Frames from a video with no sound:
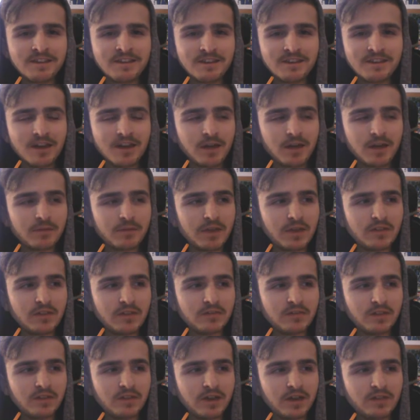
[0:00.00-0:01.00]
yeah, these
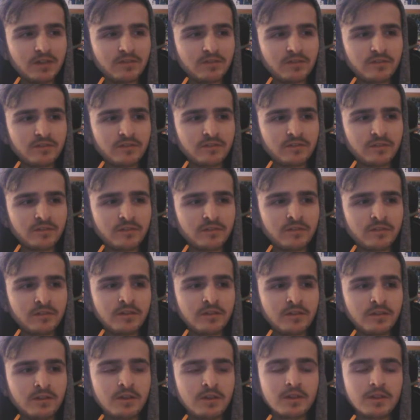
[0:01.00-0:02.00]
guys,
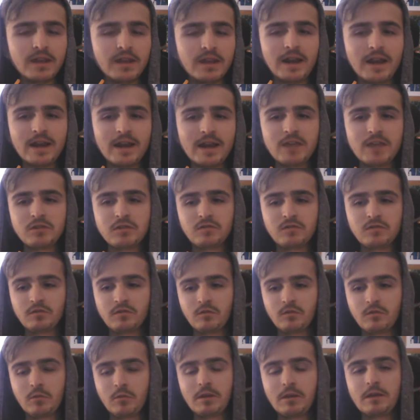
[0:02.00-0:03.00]
they're like legends of
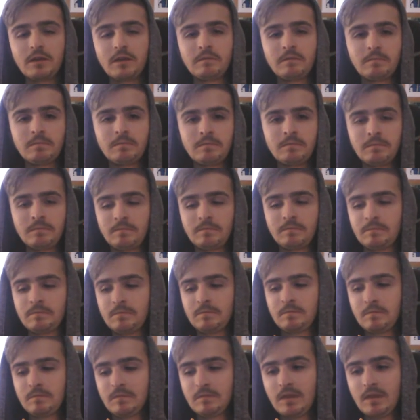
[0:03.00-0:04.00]
comedy.
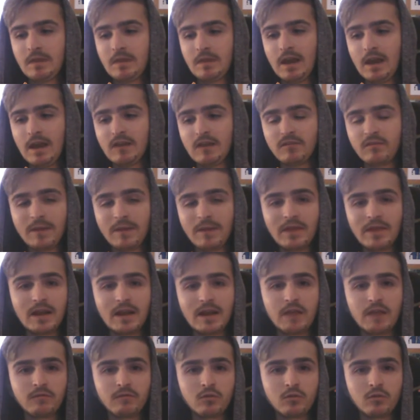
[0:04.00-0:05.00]
And it's about their
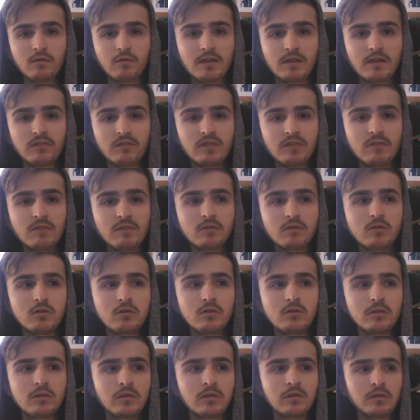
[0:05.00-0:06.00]
life story. And Steve
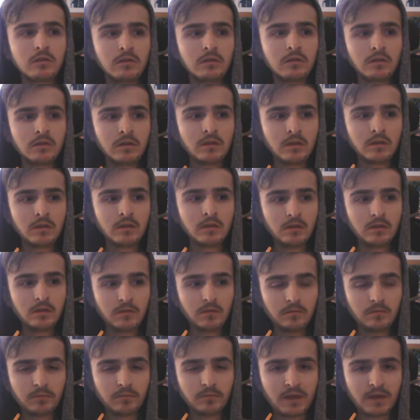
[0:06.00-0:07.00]
Coogan
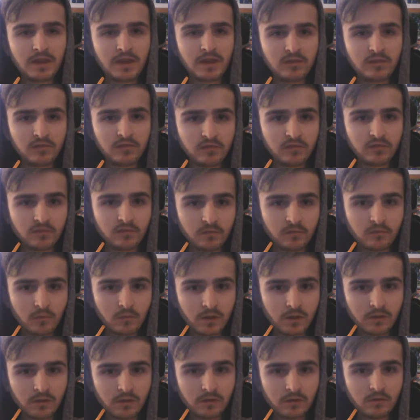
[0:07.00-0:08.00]
plays one
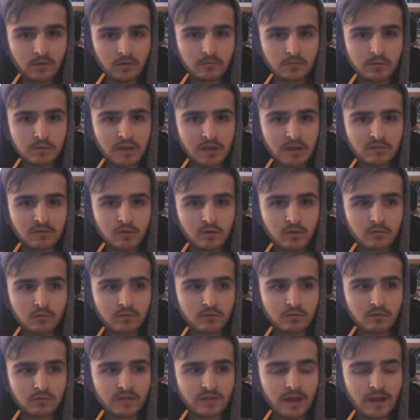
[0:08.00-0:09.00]
of the, plays Laurel,
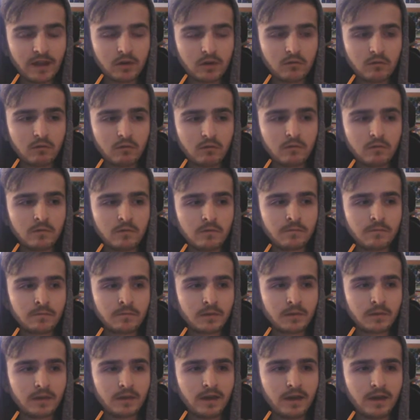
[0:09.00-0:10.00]
Stan Laurel.
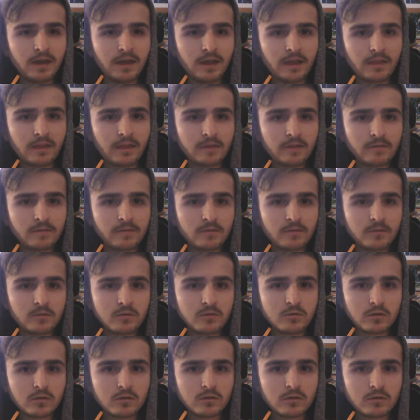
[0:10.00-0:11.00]
And
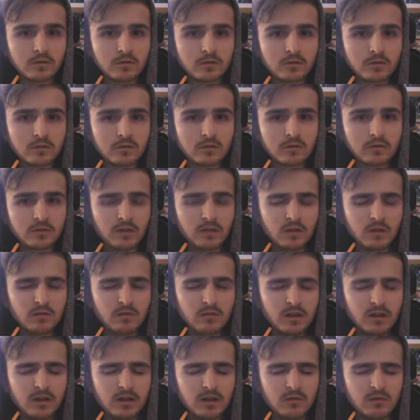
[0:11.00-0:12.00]
John, is it
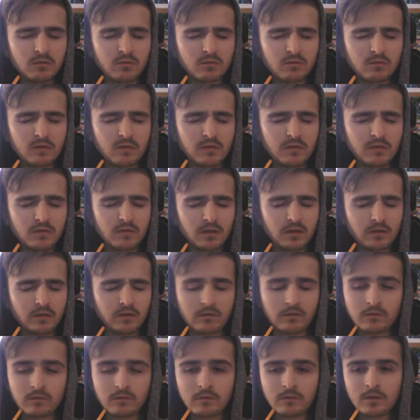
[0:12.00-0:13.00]
O'Reilly or C? I don't
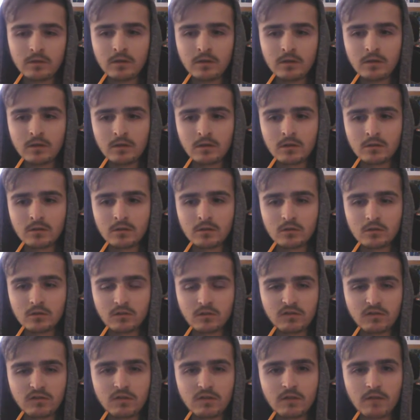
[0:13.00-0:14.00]
know. John
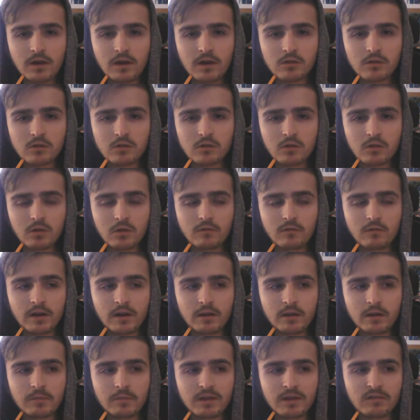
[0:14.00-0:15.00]
C. Reilly, John
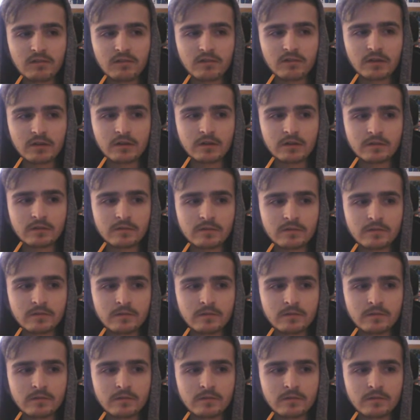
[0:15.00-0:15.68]
O'Reilly plays Hardy,